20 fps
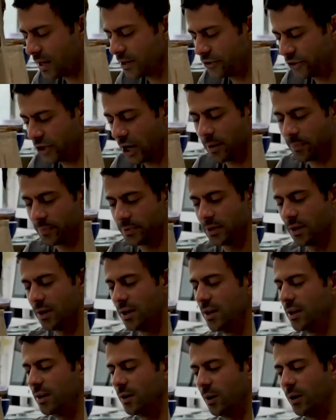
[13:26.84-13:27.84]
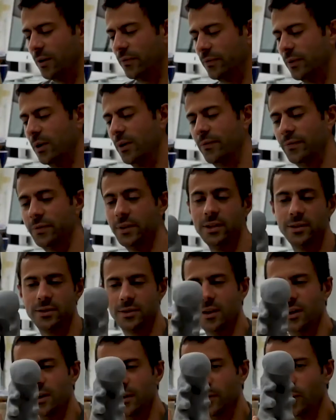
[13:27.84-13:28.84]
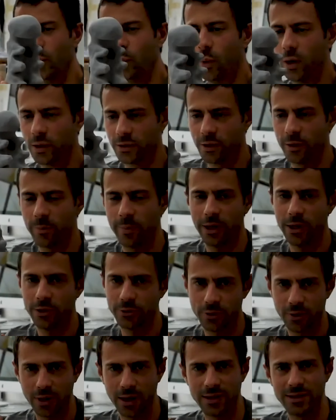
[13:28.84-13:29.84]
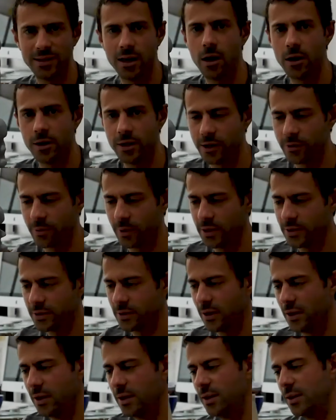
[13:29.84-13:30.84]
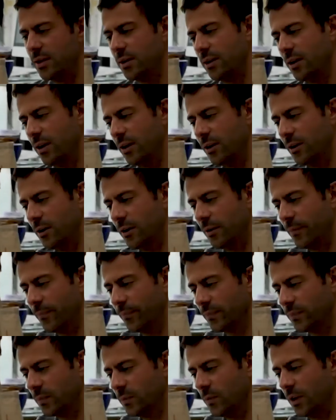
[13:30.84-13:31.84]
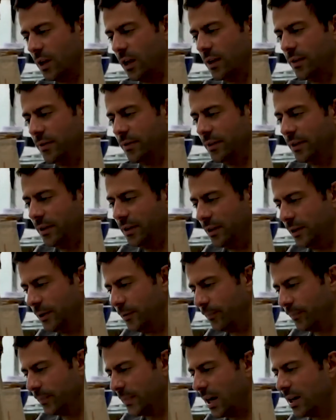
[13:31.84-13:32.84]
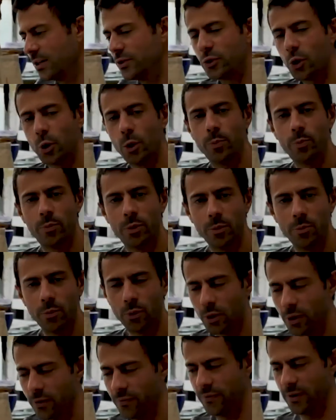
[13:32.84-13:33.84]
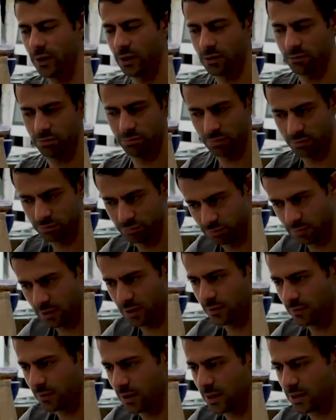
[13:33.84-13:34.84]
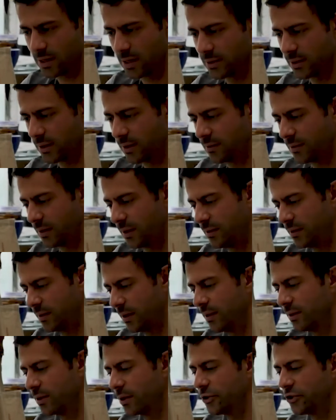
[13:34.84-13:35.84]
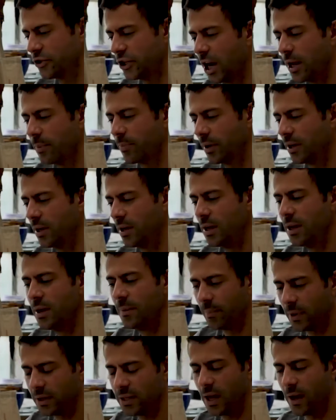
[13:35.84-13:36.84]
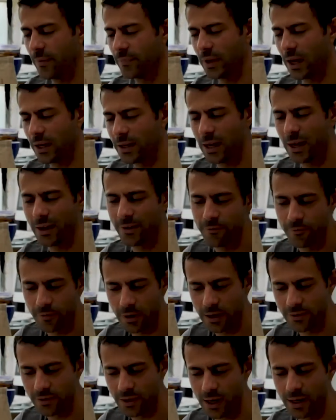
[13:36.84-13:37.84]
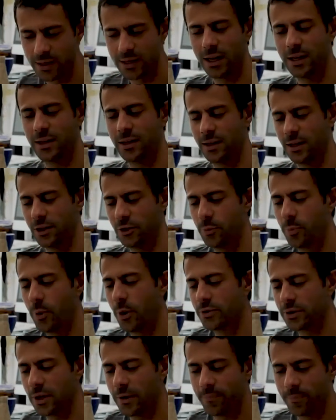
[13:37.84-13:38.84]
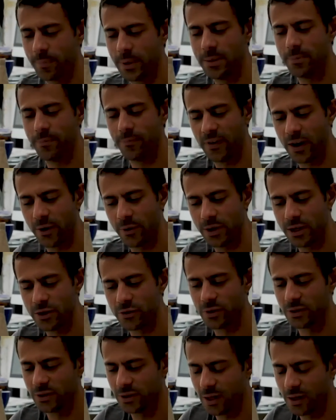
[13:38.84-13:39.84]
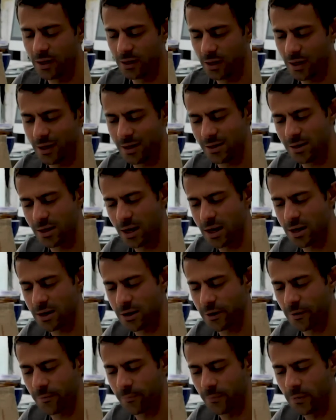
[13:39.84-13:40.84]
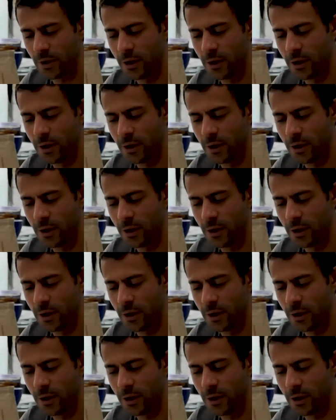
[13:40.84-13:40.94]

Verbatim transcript: shapes of, of these uh, water bears or like tardigrades, um, and they're um, anthropomorphic, I guess in, in, in, their shape. But yeah, I I, I I suppose I've been very interested in in